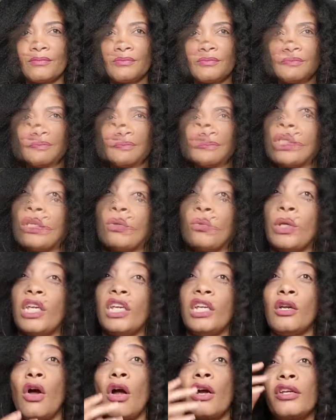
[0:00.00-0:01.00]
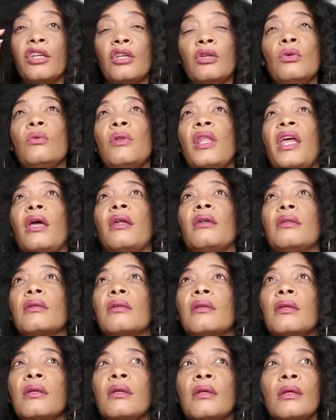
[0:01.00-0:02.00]
Spiritually, we can argue
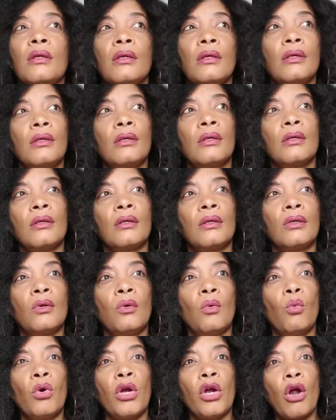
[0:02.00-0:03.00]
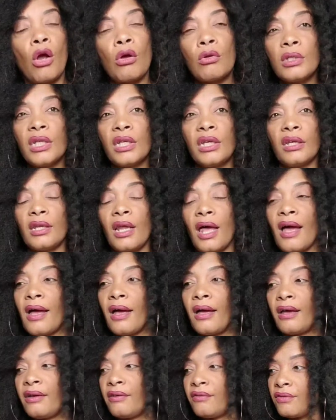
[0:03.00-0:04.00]
that we're
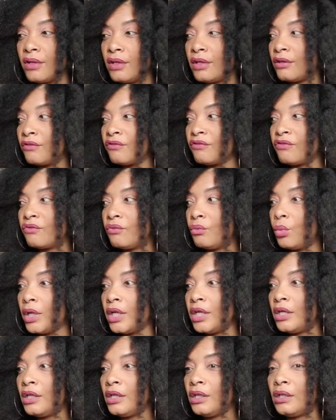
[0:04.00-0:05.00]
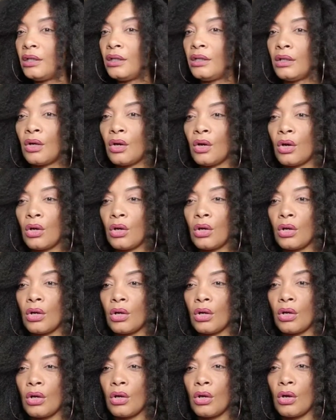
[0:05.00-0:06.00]
only alive if we
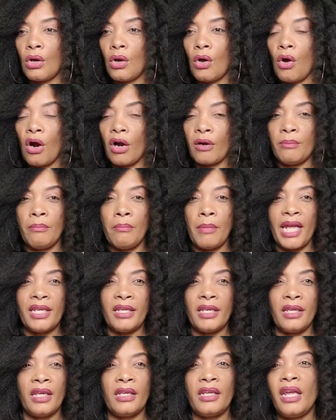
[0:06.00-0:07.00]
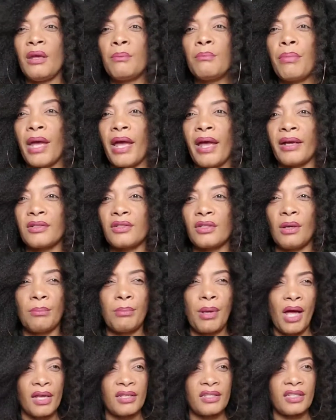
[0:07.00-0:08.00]
are making an
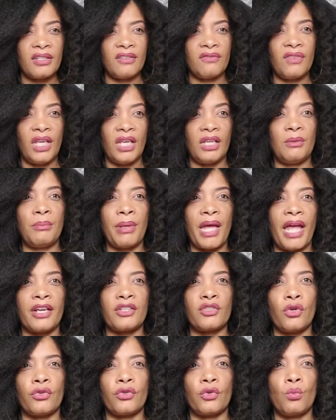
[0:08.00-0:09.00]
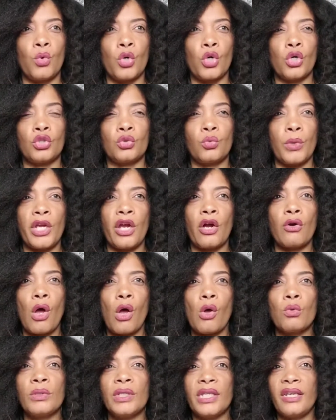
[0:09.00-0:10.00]
impact, a positive impact on the
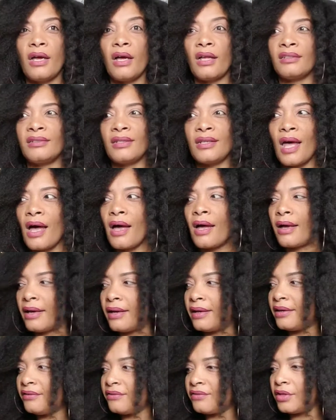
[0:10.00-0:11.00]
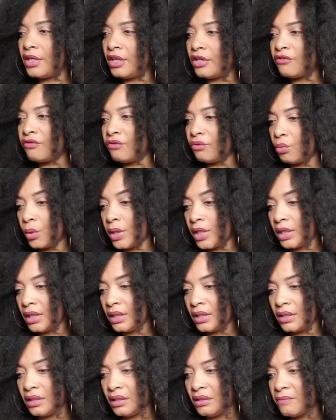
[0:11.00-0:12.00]
world. We are only alive
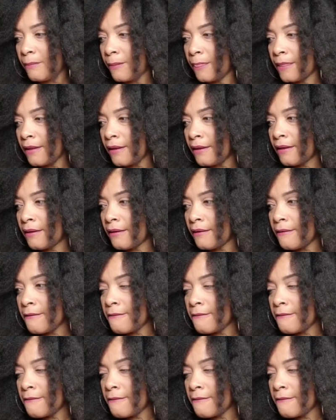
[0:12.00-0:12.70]
if we